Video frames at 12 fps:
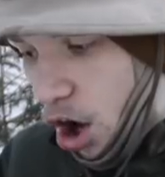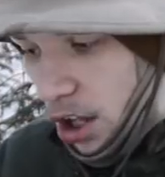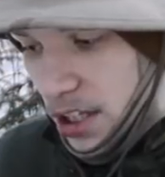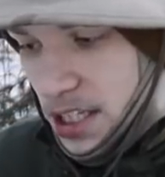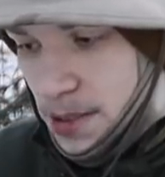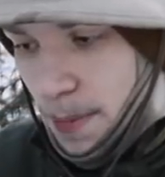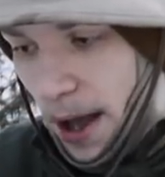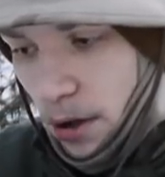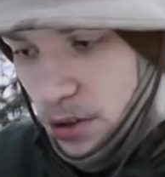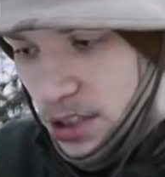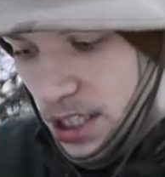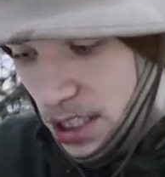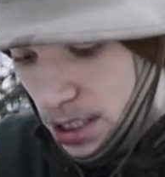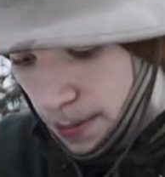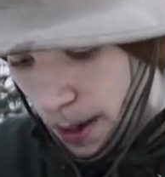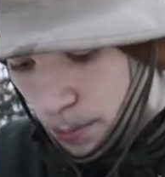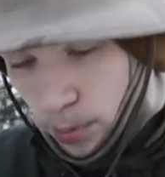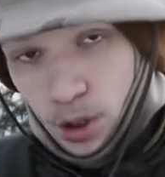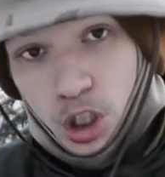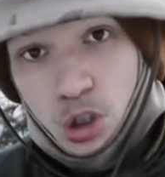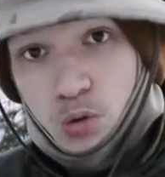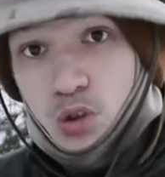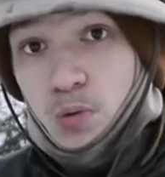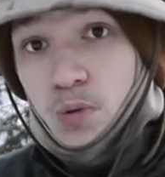on this belt, this is my pretty
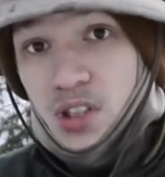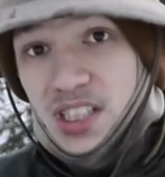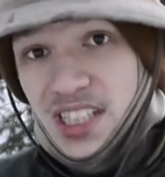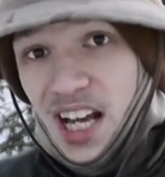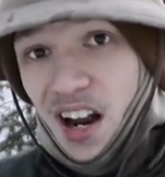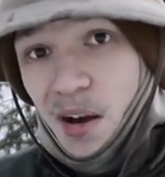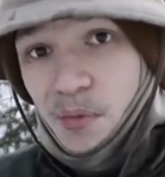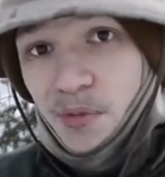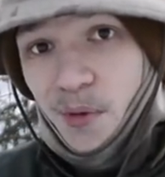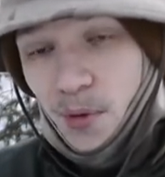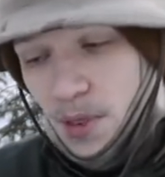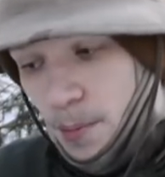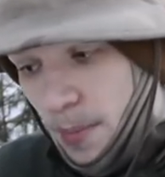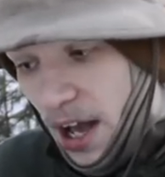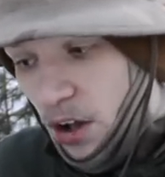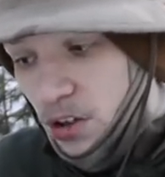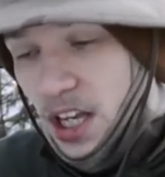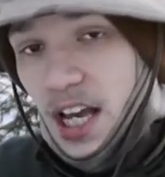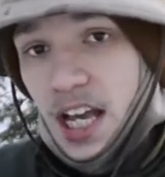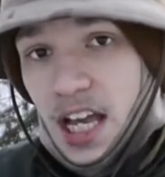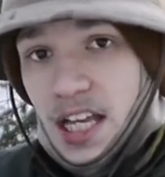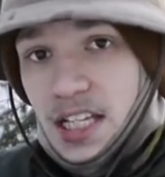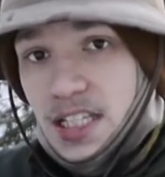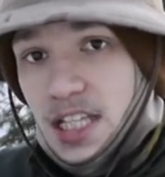usual setup for the belt,
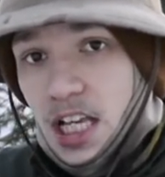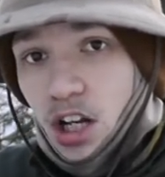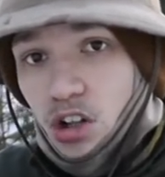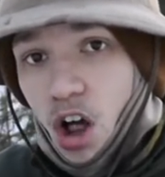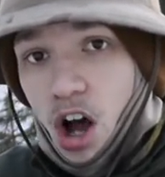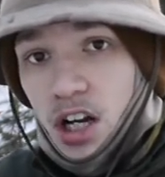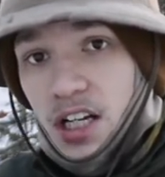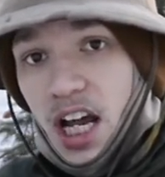is the Glock